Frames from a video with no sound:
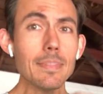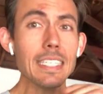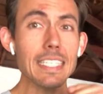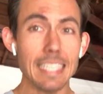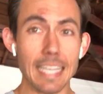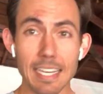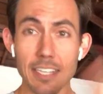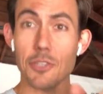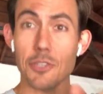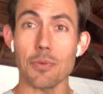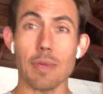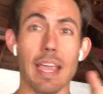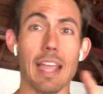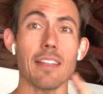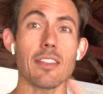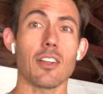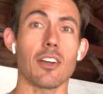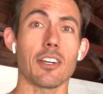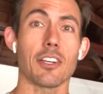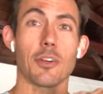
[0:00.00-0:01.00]
Yes, you
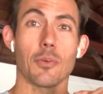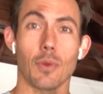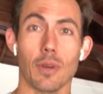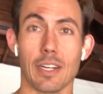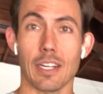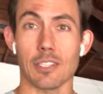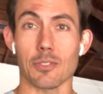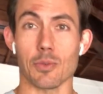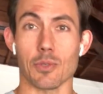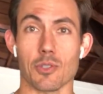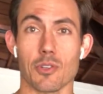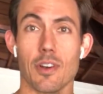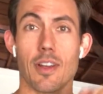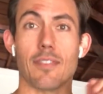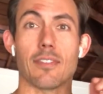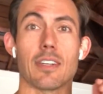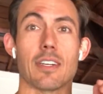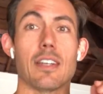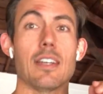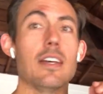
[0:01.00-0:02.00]
can log your workouts with
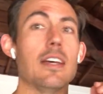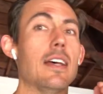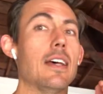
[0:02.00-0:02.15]
Strava.